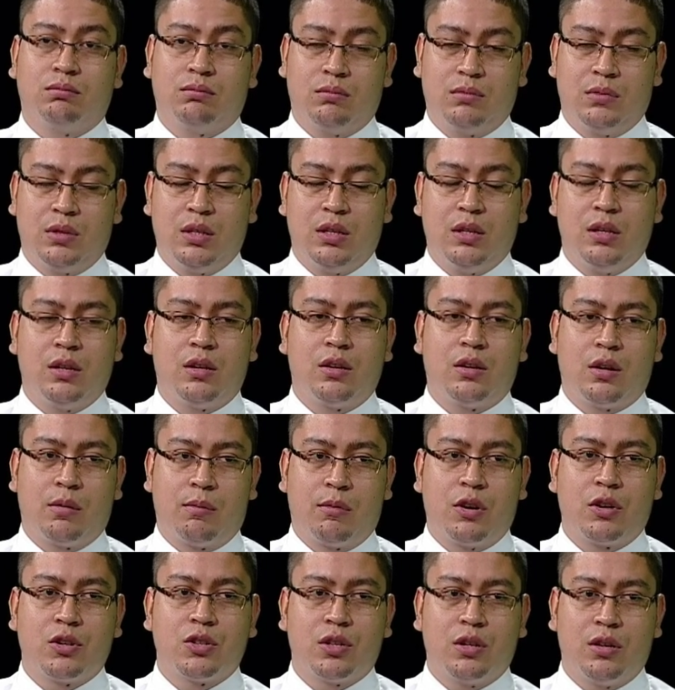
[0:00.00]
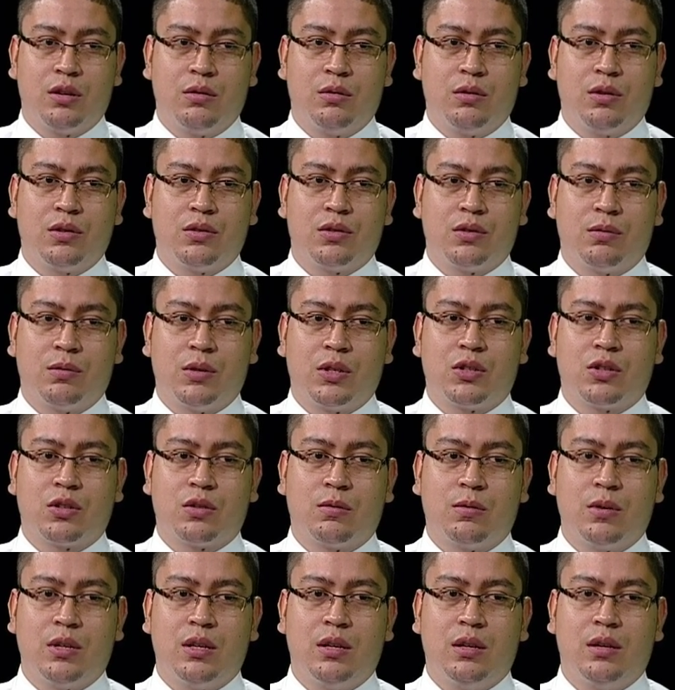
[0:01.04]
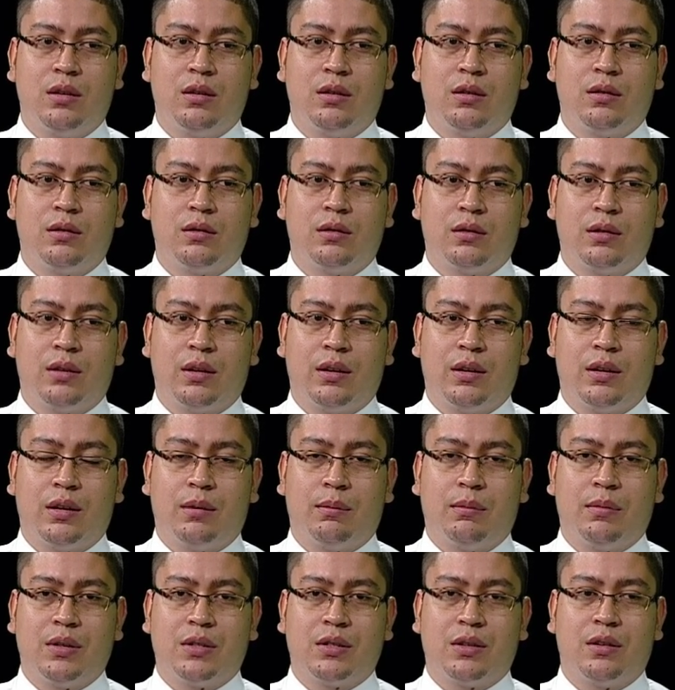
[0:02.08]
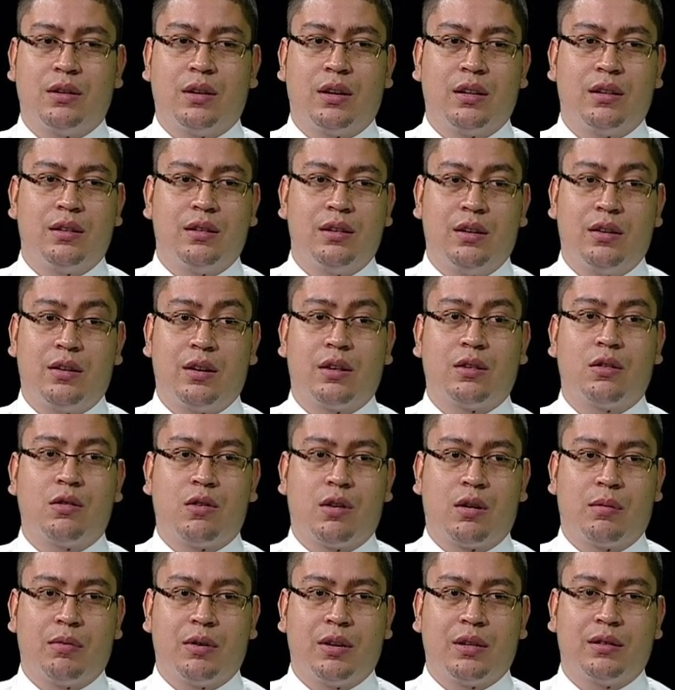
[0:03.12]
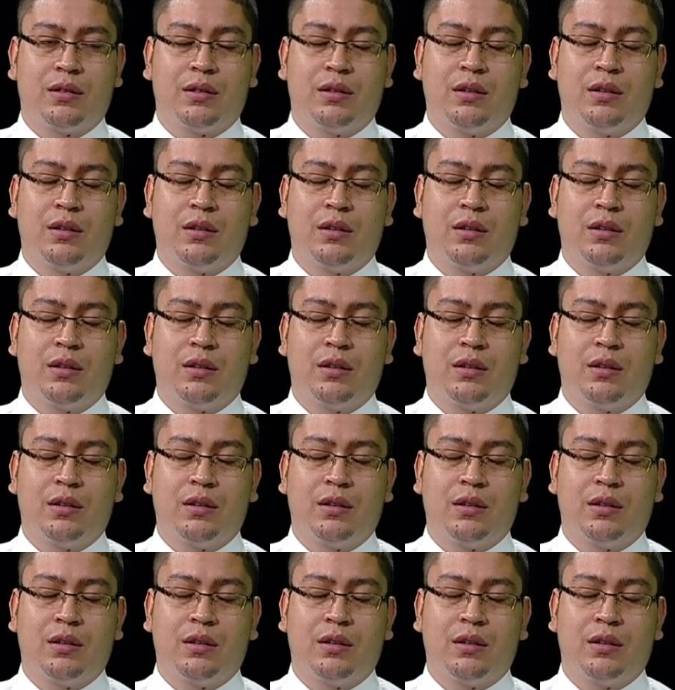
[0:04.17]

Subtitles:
the commercial loans, which we is another tier, and corporate.